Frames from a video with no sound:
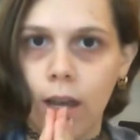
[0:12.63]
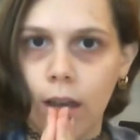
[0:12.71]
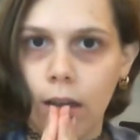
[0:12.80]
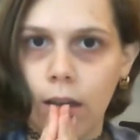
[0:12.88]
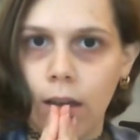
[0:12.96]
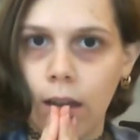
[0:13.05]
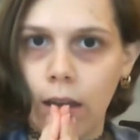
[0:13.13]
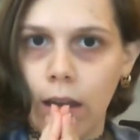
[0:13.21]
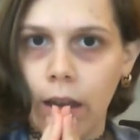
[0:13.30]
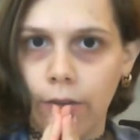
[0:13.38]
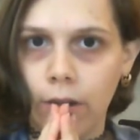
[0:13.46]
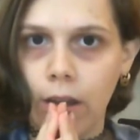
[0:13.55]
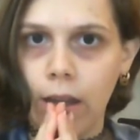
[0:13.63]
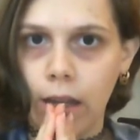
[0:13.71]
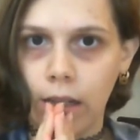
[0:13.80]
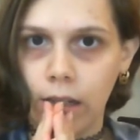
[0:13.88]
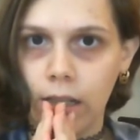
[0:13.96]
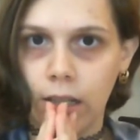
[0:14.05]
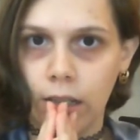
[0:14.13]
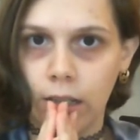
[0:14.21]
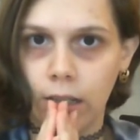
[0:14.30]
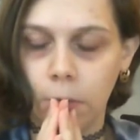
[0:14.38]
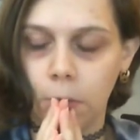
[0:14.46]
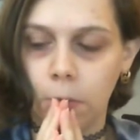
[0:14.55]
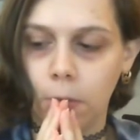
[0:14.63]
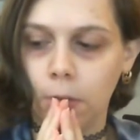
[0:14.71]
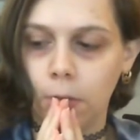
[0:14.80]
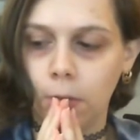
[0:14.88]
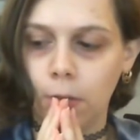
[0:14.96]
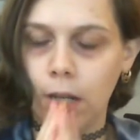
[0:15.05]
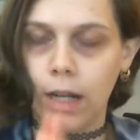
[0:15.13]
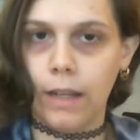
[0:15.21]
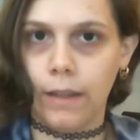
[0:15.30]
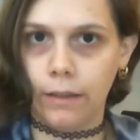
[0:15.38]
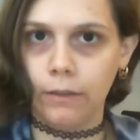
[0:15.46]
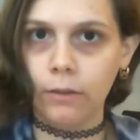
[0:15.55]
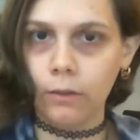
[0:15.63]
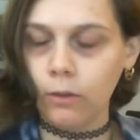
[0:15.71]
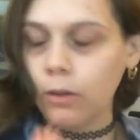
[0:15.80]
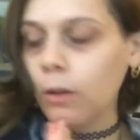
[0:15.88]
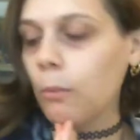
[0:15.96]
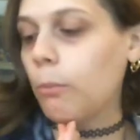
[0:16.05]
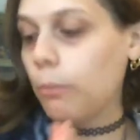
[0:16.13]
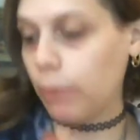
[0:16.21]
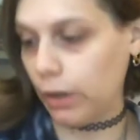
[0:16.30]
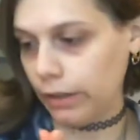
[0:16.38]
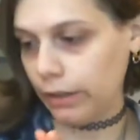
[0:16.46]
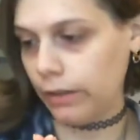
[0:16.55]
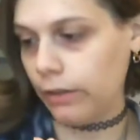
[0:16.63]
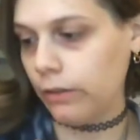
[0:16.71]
I have not edited anything, but